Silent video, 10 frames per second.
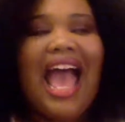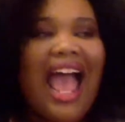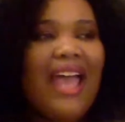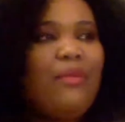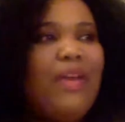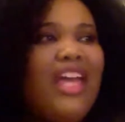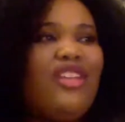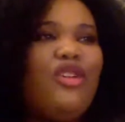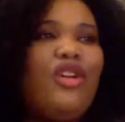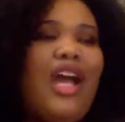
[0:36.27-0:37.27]
I bet
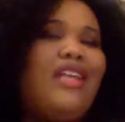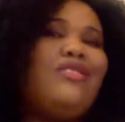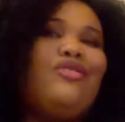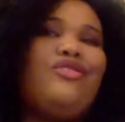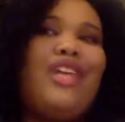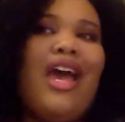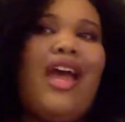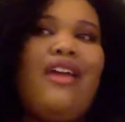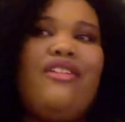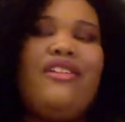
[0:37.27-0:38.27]
you guys are
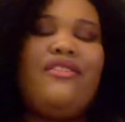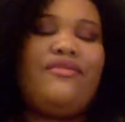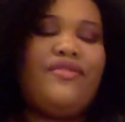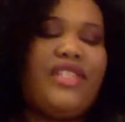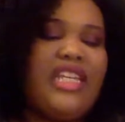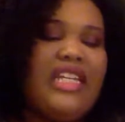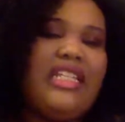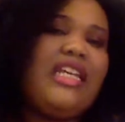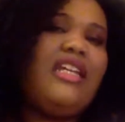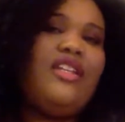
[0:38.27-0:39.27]
tired of seeing the
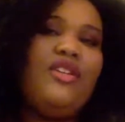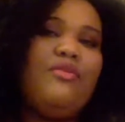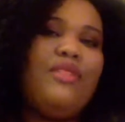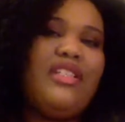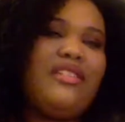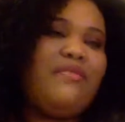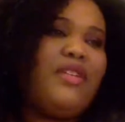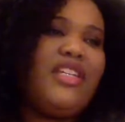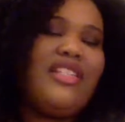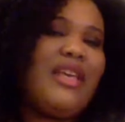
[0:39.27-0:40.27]
Inhumans
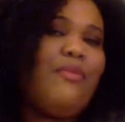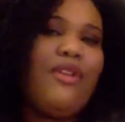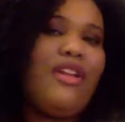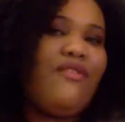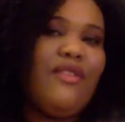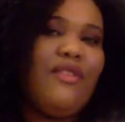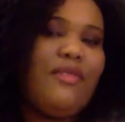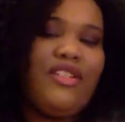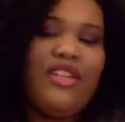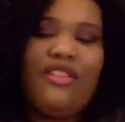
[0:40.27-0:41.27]
being separated from
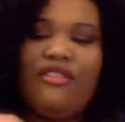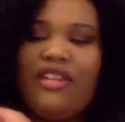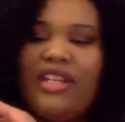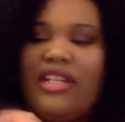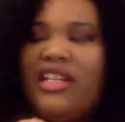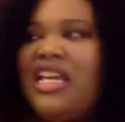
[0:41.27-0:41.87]
each other and